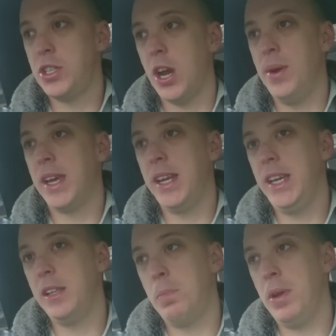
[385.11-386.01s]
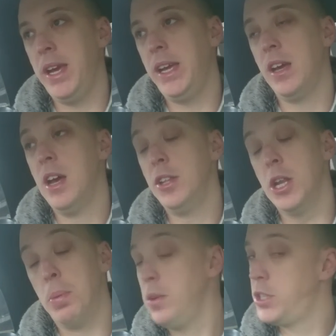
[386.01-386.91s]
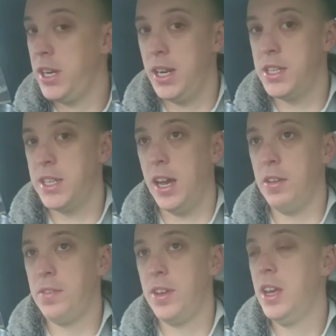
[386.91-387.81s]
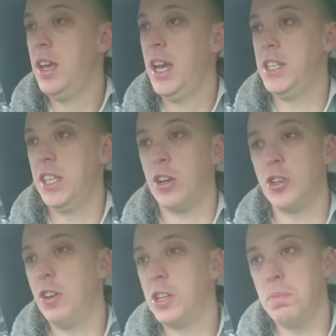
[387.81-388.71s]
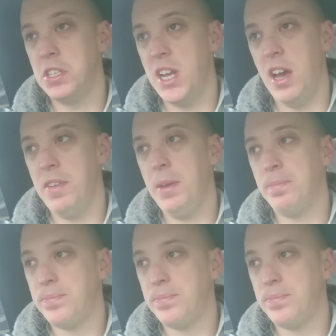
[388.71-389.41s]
So it can either be that the boot seal itself is either got chunks missing out of it,